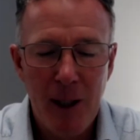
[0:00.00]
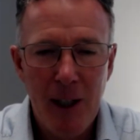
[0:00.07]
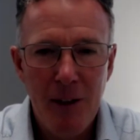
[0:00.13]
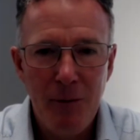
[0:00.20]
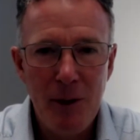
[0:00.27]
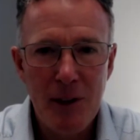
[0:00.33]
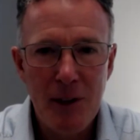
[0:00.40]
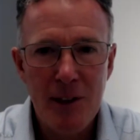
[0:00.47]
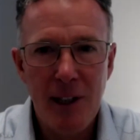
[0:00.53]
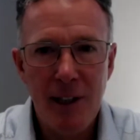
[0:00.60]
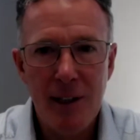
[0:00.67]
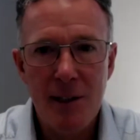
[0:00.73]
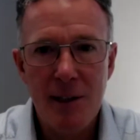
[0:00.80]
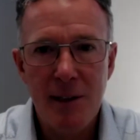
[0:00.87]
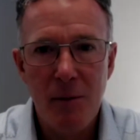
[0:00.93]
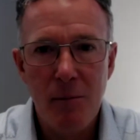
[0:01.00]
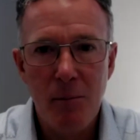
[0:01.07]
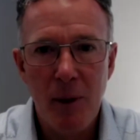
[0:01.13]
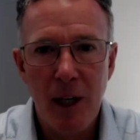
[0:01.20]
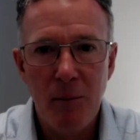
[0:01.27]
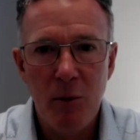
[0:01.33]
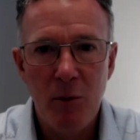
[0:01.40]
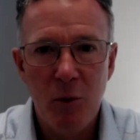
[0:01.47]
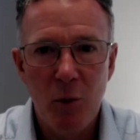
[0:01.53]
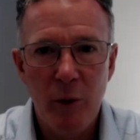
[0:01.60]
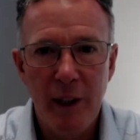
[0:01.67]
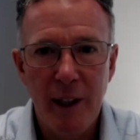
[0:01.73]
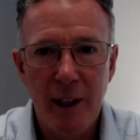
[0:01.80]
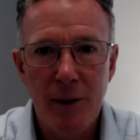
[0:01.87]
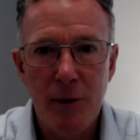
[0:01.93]
we just take a step back before we
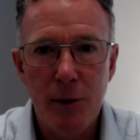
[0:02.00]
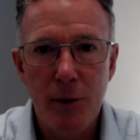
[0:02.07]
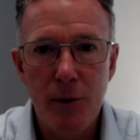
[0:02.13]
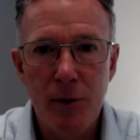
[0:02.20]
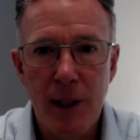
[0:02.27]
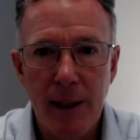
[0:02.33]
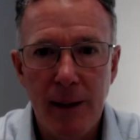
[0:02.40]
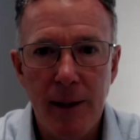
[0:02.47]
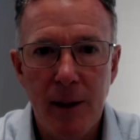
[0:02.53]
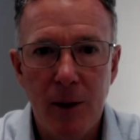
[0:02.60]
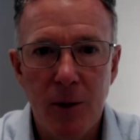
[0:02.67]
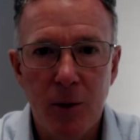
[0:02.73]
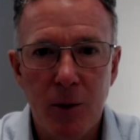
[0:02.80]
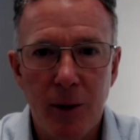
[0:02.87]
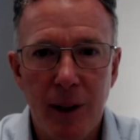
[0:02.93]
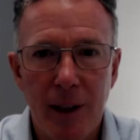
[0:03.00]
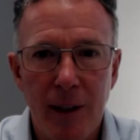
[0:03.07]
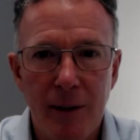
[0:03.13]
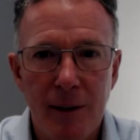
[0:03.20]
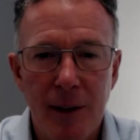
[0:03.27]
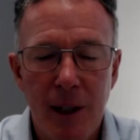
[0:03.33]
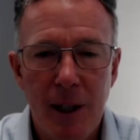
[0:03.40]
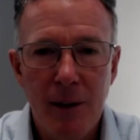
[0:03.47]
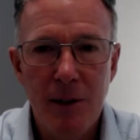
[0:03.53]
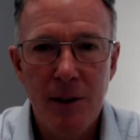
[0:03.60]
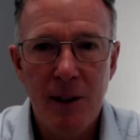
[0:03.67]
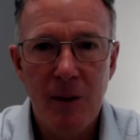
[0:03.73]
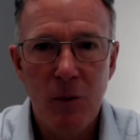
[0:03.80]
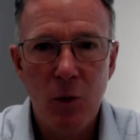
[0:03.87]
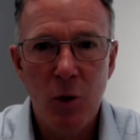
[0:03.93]
get too technical and just
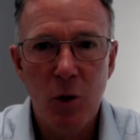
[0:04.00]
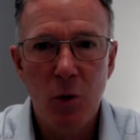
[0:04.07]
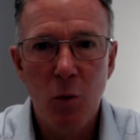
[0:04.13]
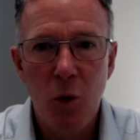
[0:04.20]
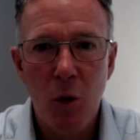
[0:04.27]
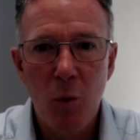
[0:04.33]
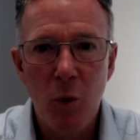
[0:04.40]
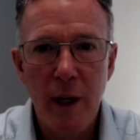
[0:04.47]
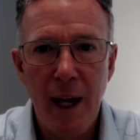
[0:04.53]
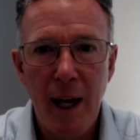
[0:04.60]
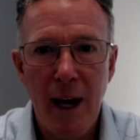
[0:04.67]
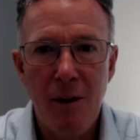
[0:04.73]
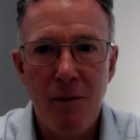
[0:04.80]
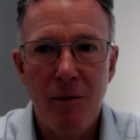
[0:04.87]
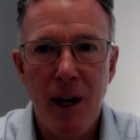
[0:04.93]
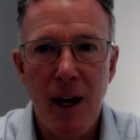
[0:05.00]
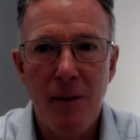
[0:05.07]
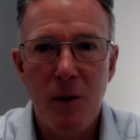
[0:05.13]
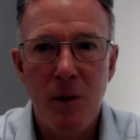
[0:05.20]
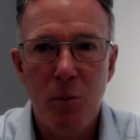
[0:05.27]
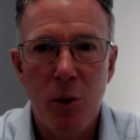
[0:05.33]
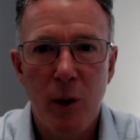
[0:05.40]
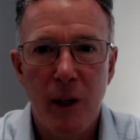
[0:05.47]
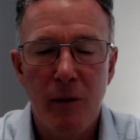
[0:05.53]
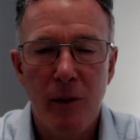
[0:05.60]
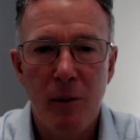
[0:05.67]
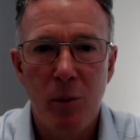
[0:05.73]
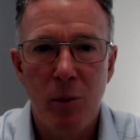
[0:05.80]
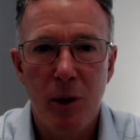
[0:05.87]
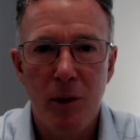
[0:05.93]
have a look at what we have at the Prairie
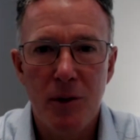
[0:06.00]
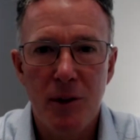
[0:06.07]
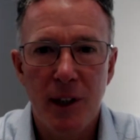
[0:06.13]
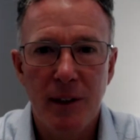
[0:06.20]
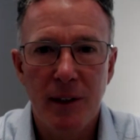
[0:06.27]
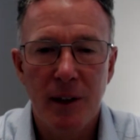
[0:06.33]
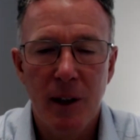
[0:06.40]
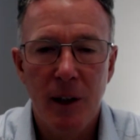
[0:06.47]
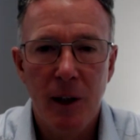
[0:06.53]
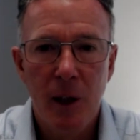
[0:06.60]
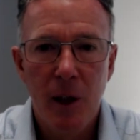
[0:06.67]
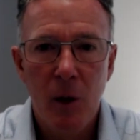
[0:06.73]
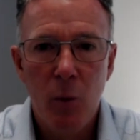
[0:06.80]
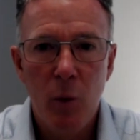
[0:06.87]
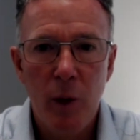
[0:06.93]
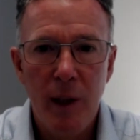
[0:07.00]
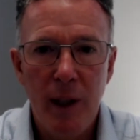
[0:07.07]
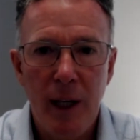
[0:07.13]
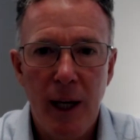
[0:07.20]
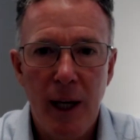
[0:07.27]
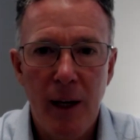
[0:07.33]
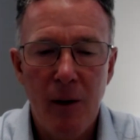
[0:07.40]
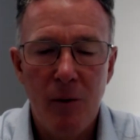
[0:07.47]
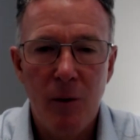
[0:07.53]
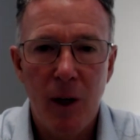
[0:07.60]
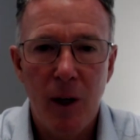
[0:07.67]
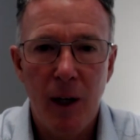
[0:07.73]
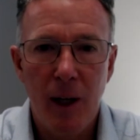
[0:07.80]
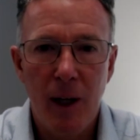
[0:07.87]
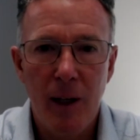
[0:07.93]
project. We have
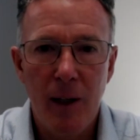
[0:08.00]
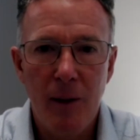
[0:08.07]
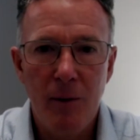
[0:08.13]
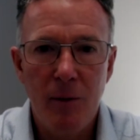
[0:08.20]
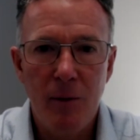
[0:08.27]
a